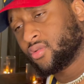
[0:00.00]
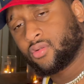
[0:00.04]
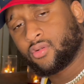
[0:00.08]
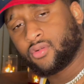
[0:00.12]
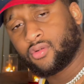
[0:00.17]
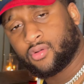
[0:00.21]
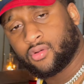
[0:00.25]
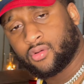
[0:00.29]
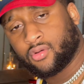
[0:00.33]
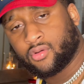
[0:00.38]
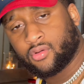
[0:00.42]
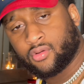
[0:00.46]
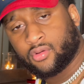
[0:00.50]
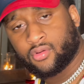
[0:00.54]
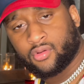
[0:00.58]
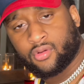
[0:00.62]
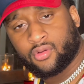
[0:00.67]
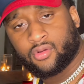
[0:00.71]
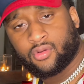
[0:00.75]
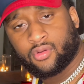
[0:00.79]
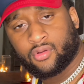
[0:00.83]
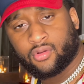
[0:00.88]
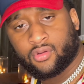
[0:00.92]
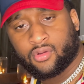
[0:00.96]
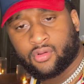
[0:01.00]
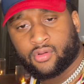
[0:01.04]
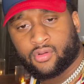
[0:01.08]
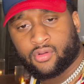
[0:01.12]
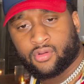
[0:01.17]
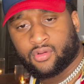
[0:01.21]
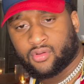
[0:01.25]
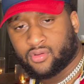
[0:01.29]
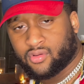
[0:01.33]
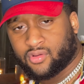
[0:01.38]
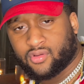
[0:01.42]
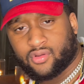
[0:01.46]

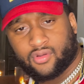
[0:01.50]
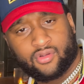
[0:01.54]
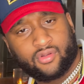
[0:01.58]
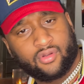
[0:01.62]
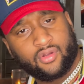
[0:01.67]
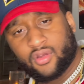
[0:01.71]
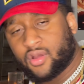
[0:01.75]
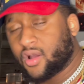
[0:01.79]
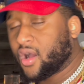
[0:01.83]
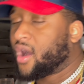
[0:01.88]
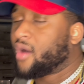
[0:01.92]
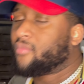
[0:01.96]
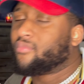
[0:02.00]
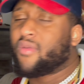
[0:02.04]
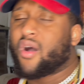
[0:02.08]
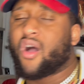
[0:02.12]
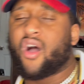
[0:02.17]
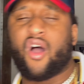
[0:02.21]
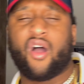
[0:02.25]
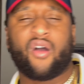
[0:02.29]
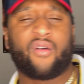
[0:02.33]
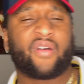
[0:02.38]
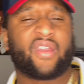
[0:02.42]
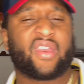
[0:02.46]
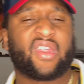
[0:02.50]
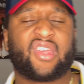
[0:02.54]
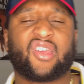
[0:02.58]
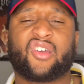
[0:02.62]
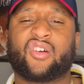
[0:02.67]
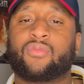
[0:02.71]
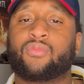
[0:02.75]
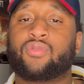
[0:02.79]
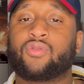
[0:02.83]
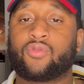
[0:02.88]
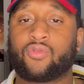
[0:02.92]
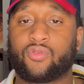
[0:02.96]
I'm already
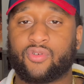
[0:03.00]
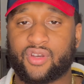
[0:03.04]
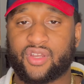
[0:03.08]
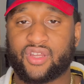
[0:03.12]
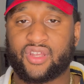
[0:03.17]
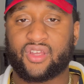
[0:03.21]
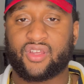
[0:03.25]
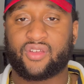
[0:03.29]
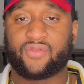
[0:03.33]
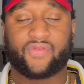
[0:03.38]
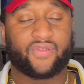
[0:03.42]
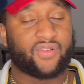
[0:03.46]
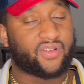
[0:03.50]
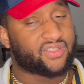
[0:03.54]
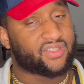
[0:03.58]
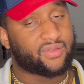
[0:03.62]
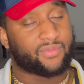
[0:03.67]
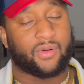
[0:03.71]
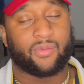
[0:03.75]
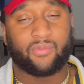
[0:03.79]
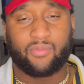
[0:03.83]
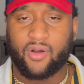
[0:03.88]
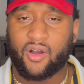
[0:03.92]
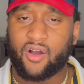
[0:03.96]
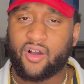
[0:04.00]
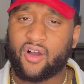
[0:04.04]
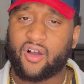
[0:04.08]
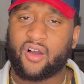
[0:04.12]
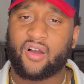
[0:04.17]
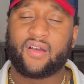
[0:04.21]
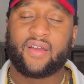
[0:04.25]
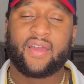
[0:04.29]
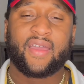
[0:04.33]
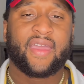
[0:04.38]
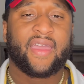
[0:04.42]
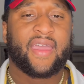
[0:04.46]
hip who it is, you feel what I'm saying?
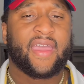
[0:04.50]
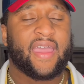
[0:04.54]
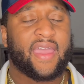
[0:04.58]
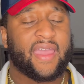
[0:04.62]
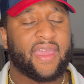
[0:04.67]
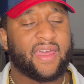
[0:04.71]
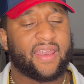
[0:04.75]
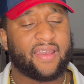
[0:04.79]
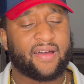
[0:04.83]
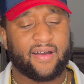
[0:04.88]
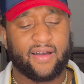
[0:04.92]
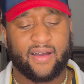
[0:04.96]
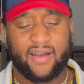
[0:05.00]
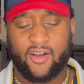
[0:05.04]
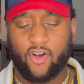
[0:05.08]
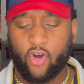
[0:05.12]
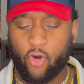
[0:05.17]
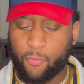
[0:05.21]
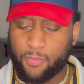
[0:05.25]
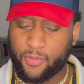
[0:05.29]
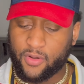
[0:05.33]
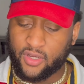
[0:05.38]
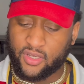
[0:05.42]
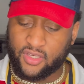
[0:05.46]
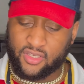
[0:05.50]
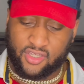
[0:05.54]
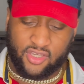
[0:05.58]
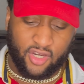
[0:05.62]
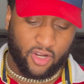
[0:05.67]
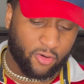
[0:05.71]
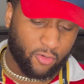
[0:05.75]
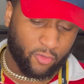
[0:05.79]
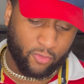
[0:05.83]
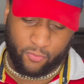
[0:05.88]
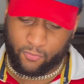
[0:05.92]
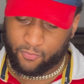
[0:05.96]
Mom, and I uh, open the
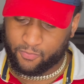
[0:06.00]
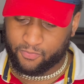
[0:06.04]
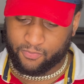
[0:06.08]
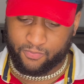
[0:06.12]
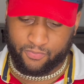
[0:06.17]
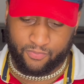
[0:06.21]
door.